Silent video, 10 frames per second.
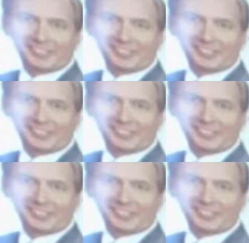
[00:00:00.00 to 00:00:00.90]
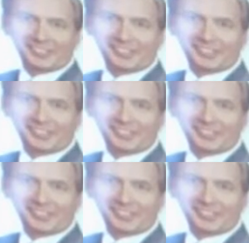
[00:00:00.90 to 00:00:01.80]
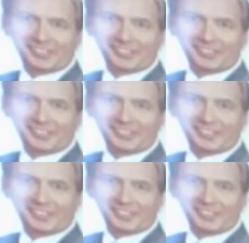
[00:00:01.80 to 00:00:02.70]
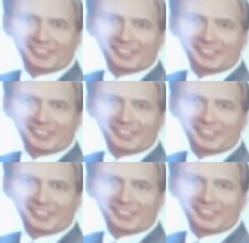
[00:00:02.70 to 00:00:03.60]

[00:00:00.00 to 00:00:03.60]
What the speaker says: (not speaking)